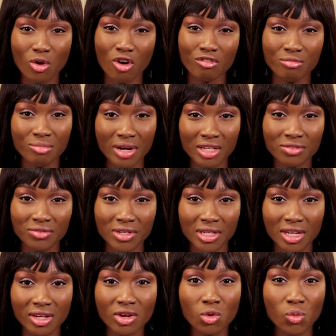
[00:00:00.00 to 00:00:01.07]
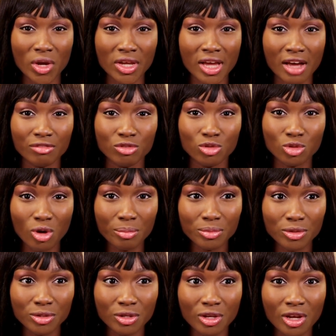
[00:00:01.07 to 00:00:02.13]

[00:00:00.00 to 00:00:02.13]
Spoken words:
off breastfeeding. When you have stopped